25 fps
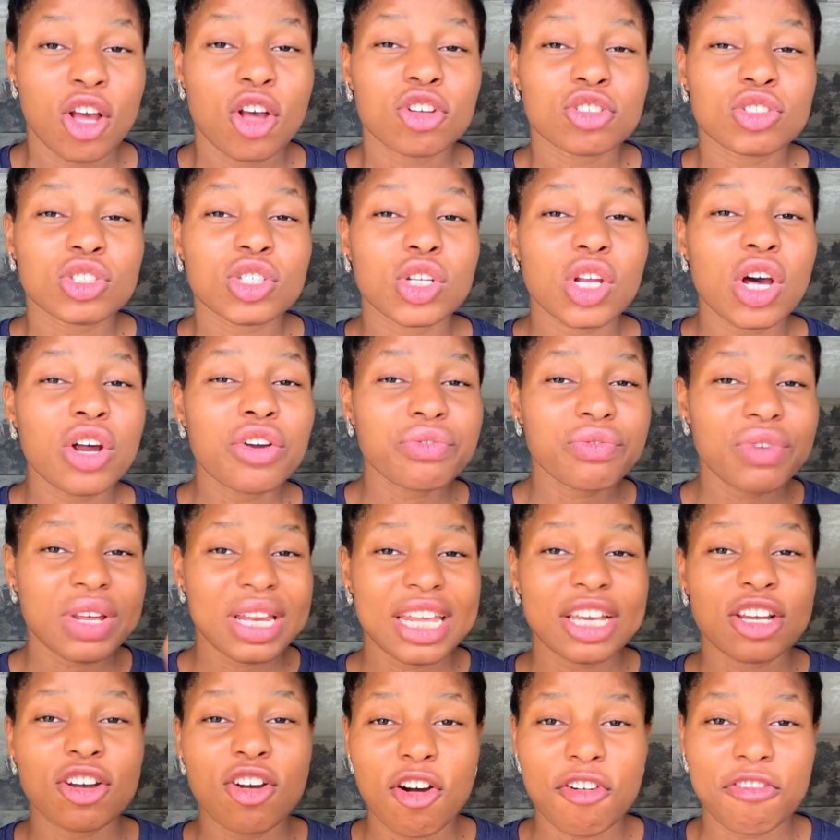So don't
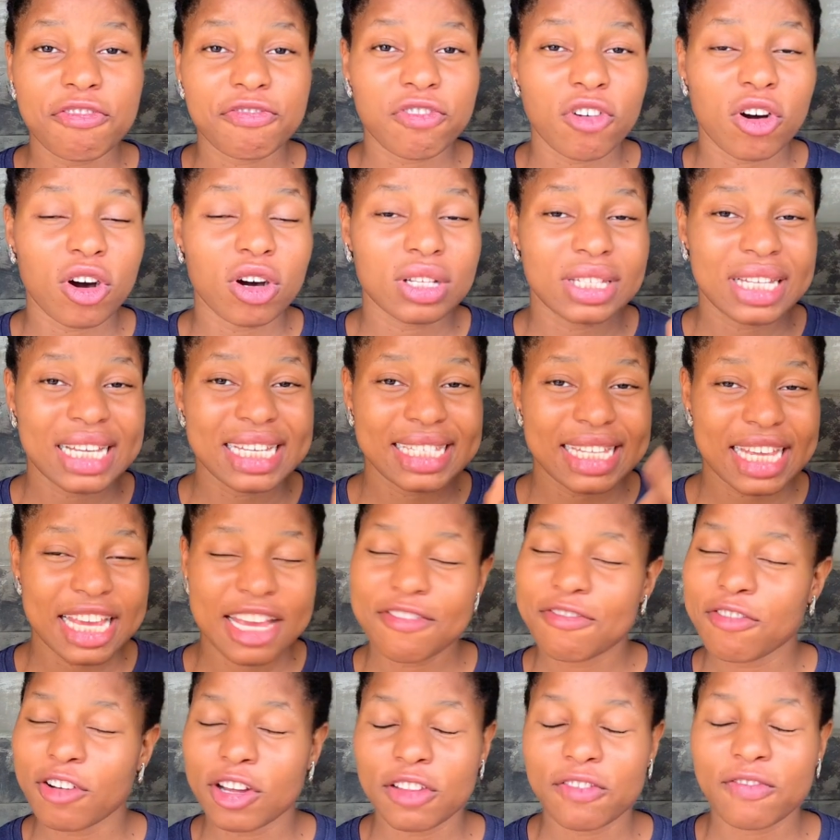really go for this
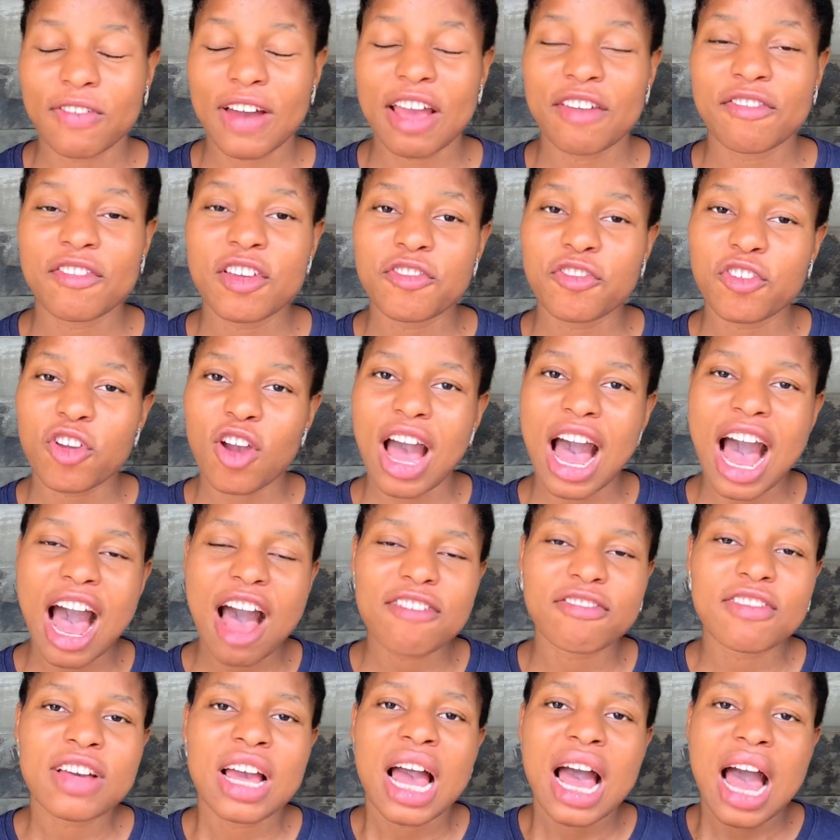E45. If you
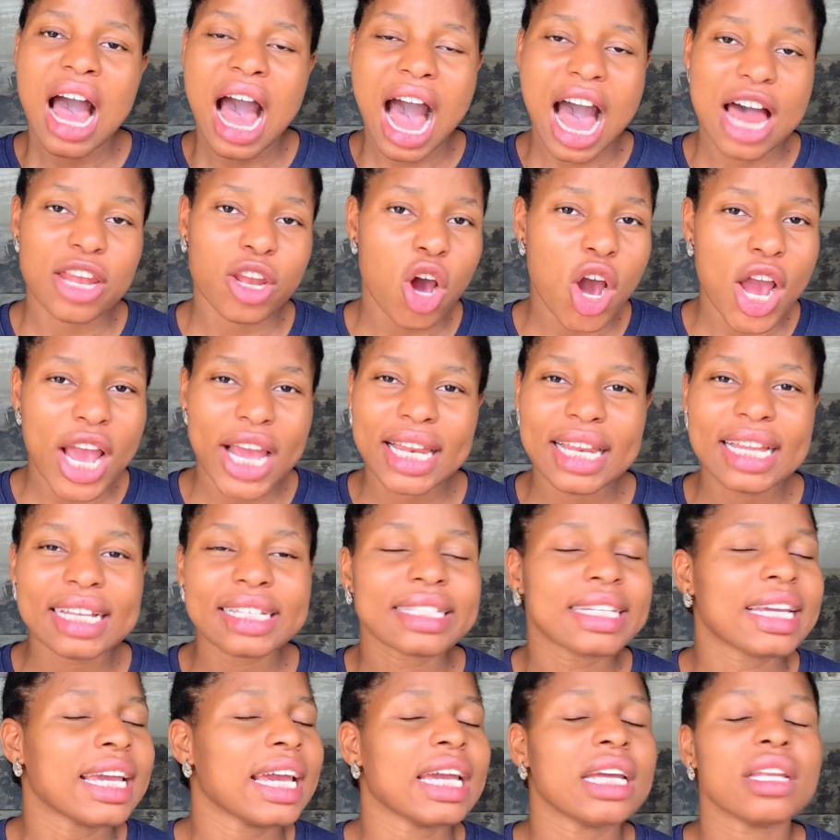have an oily
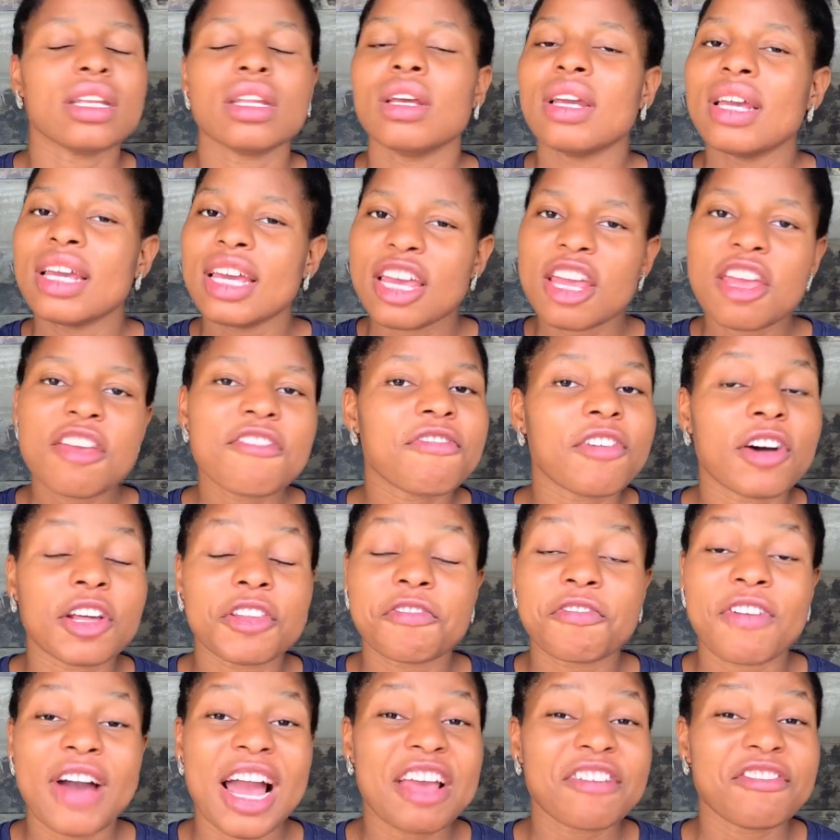skin,
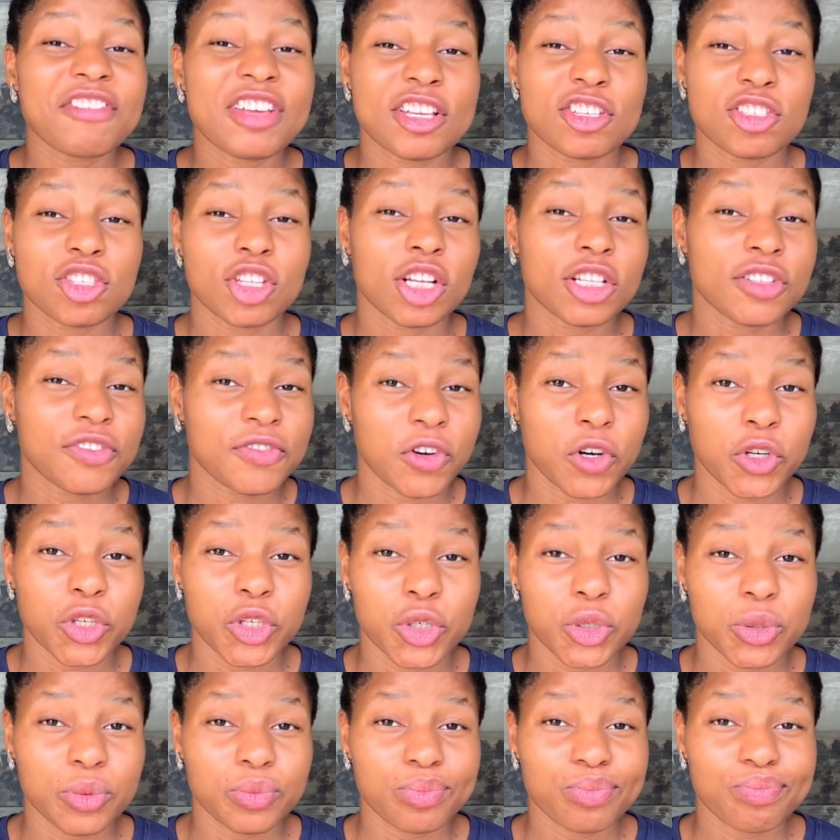E45 is not for
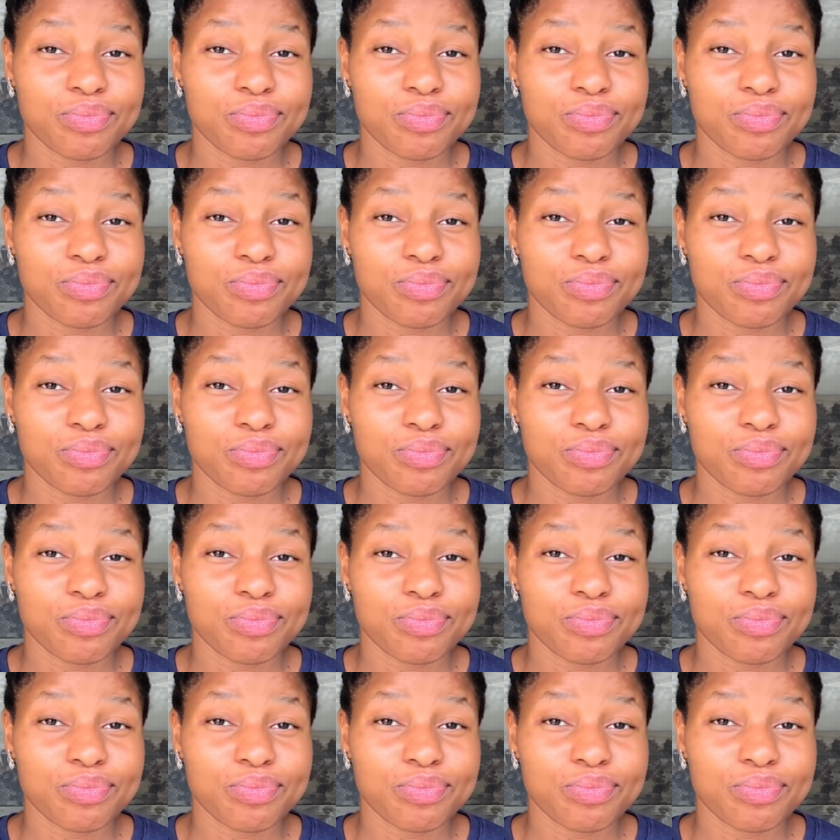you.